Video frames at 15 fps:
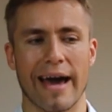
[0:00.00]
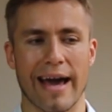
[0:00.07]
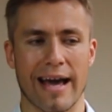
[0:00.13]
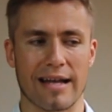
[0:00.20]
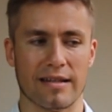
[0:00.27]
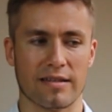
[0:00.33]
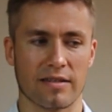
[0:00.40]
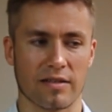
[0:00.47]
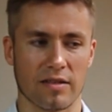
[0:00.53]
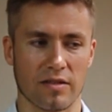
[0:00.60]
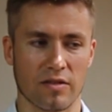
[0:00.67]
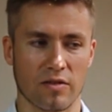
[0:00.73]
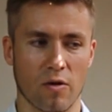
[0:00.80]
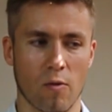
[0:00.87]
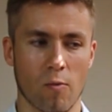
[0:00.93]
and,
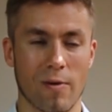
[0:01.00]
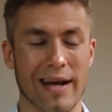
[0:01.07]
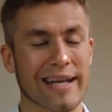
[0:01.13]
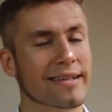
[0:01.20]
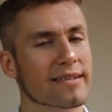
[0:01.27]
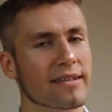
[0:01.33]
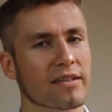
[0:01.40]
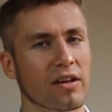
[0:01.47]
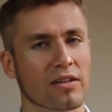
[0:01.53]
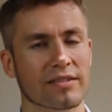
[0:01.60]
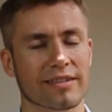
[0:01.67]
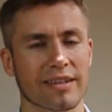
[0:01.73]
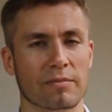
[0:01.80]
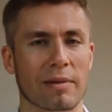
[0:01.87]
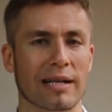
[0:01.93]
you know, waited
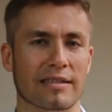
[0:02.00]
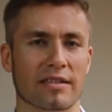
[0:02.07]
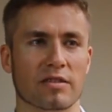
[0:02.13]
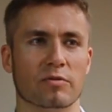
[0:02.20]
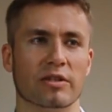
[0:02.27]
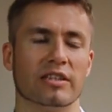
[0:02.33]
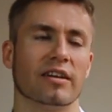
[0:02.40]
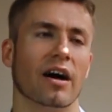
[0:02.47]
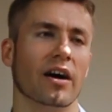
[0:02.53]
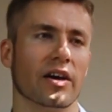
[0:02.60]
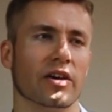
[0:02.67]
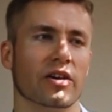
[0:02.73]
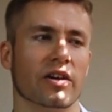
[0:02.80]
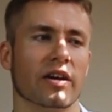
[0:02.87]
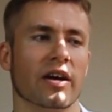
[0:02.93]
until Messi
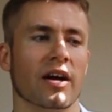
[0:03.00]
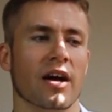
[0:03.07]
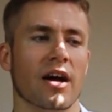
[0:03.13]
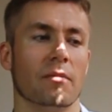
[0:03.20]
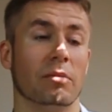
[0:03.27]
retired.